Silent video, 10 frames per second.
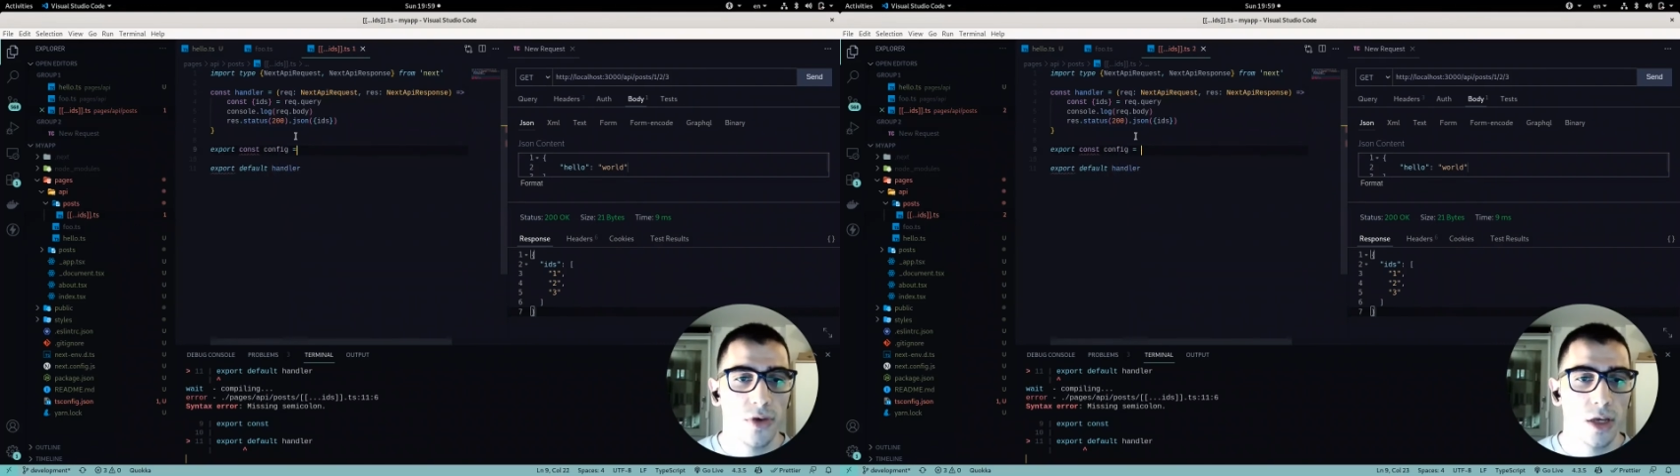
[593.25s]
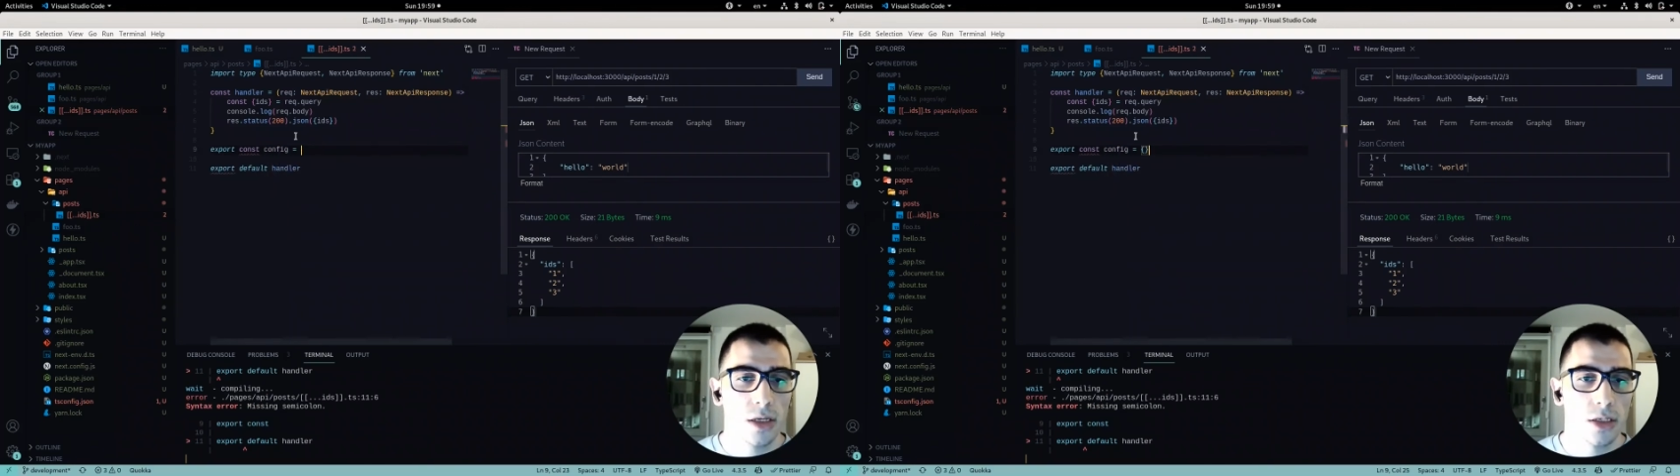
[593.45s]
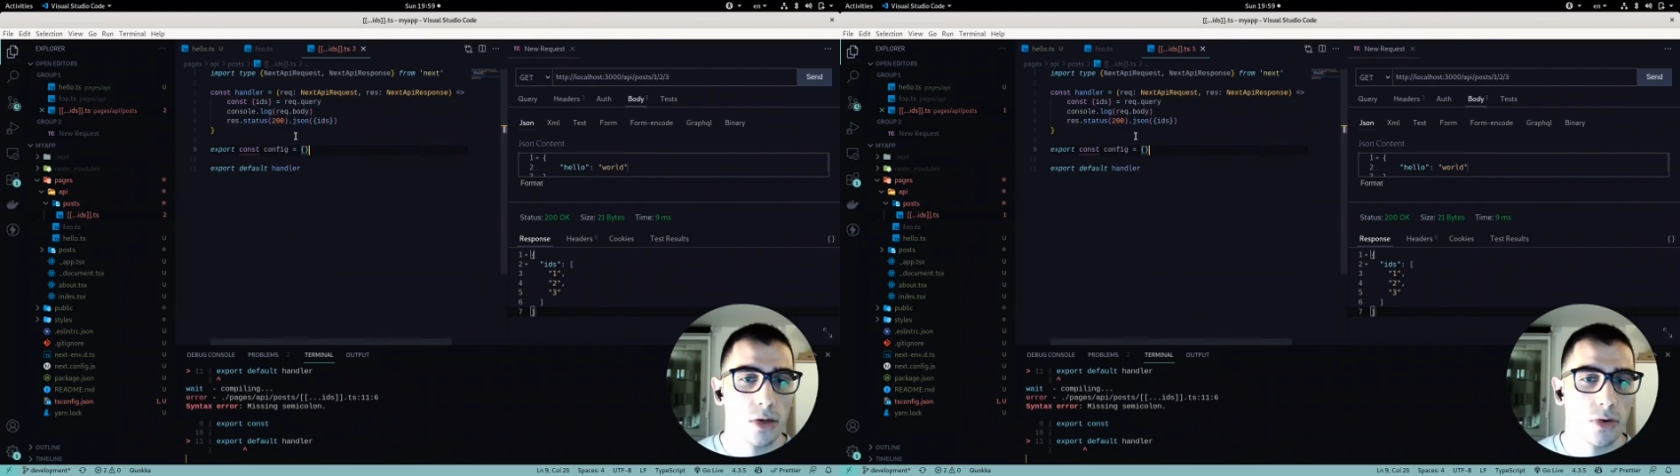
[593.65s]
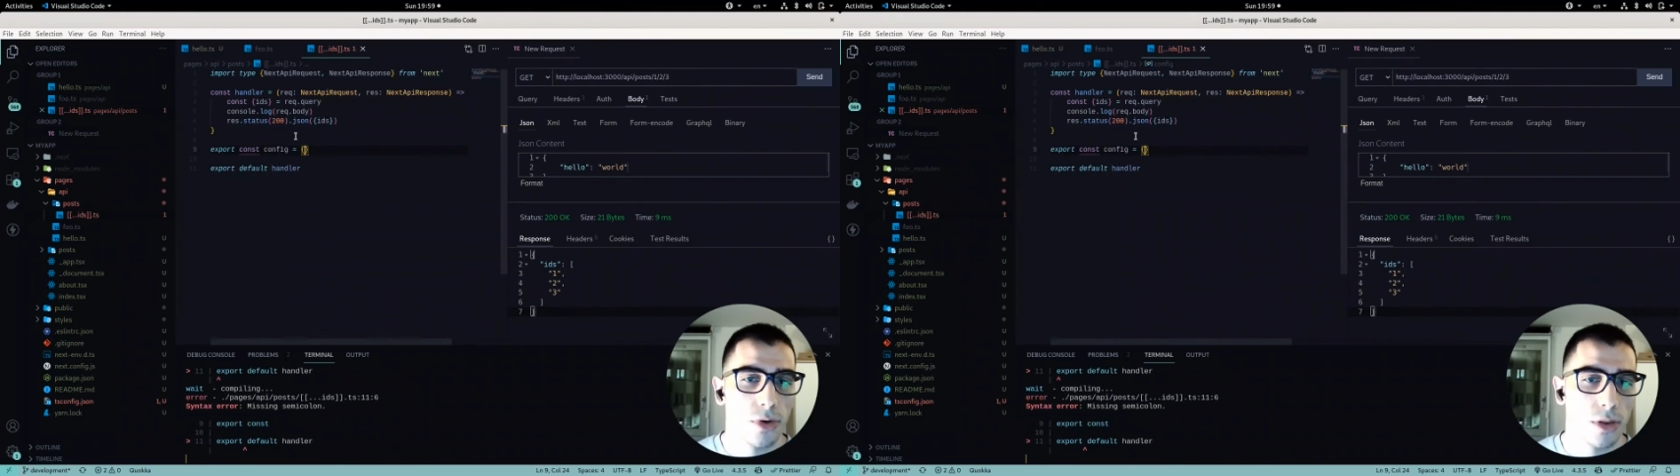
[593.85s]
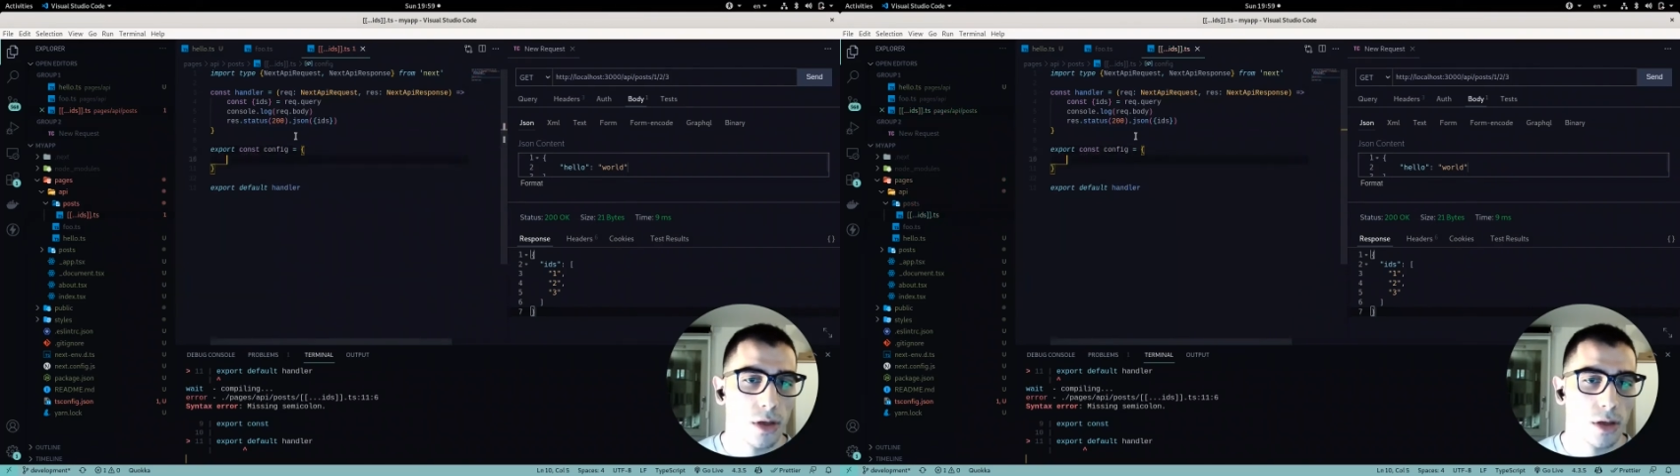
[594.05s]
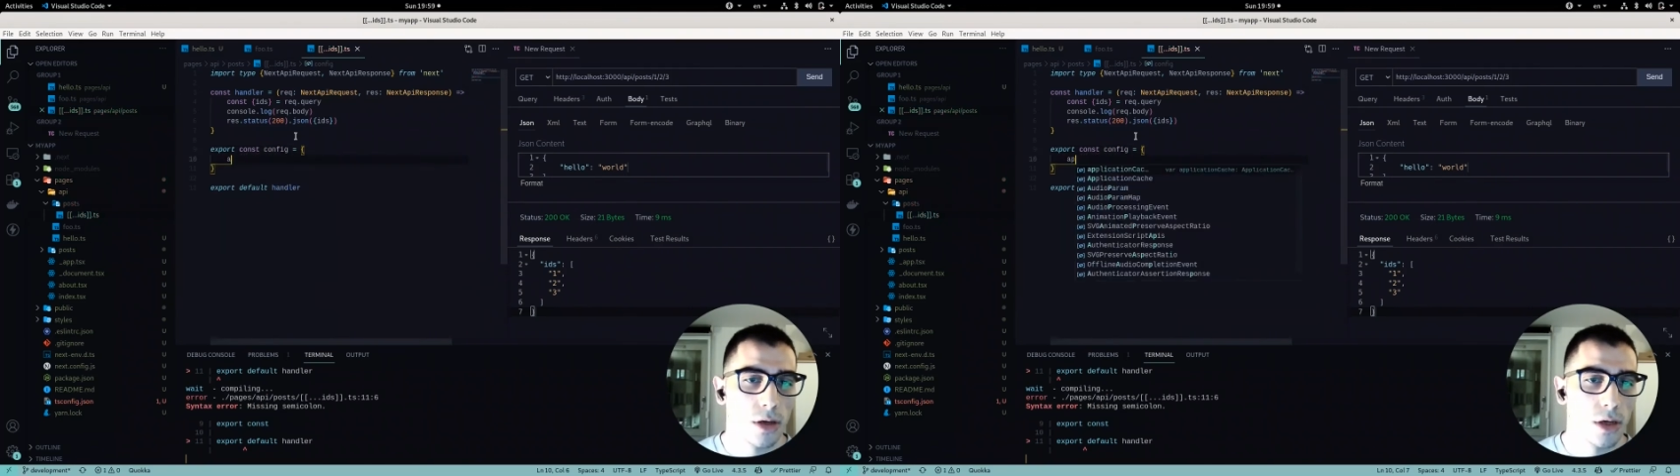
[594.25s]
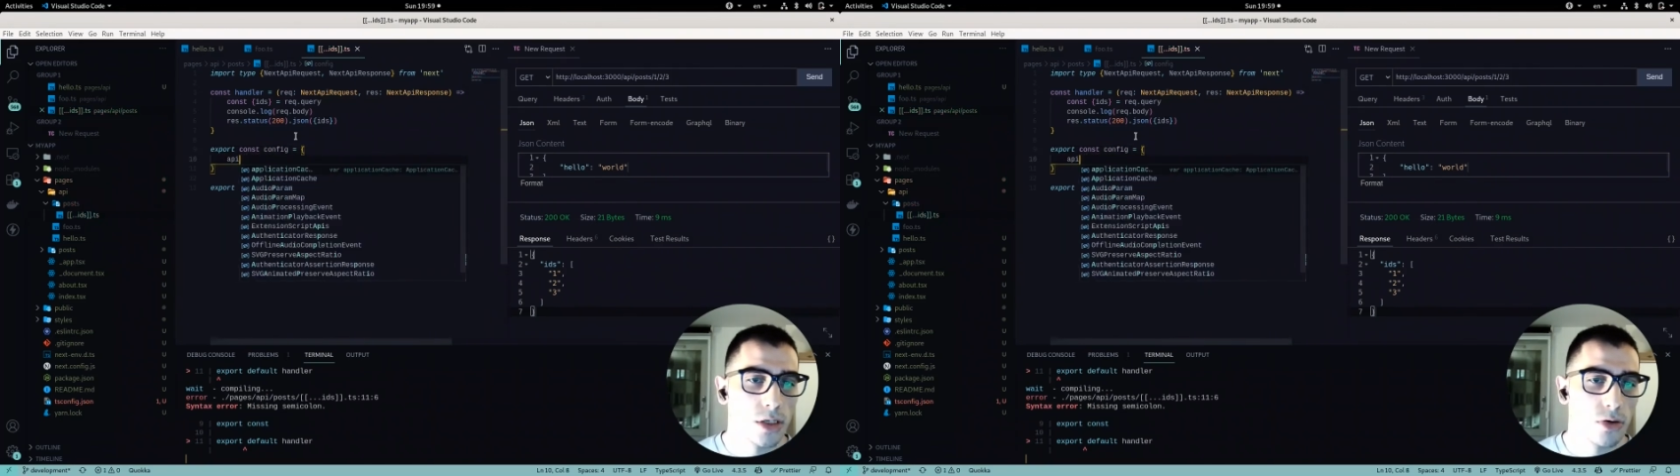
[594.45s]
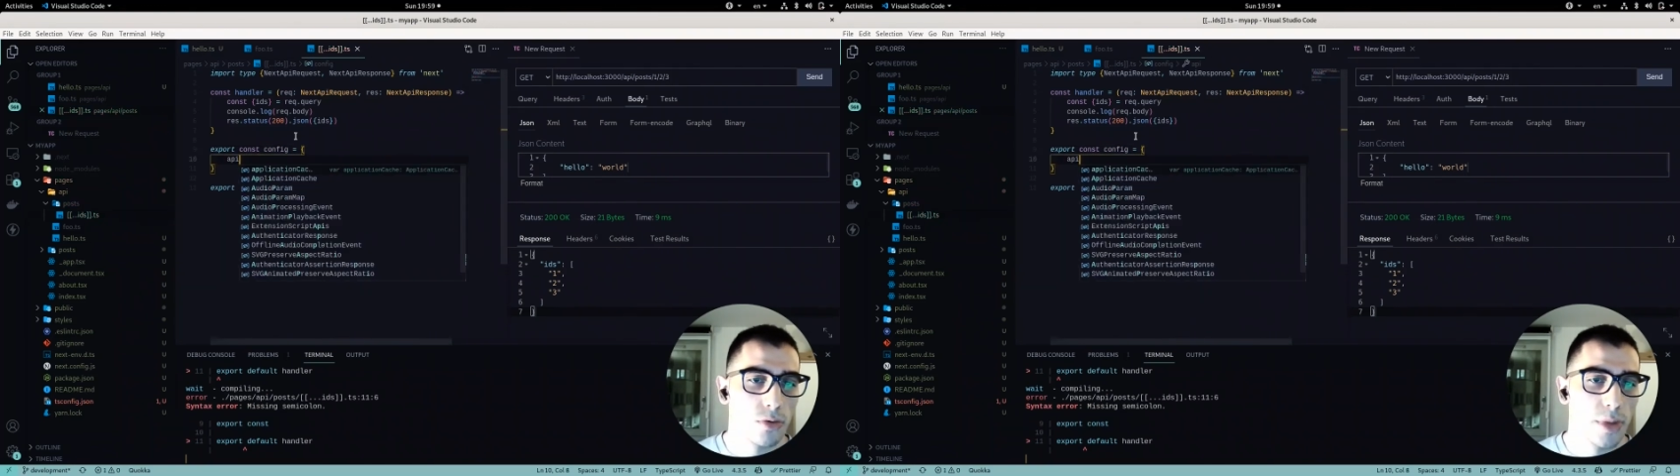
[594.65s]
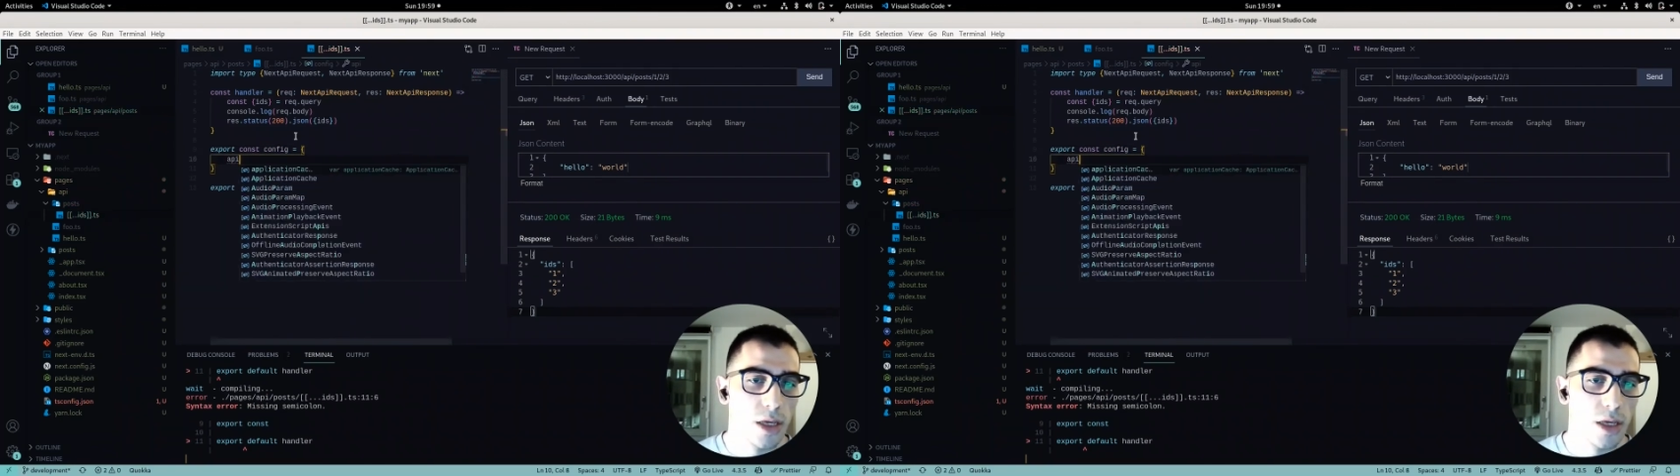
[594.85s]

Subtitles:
So in that case it will be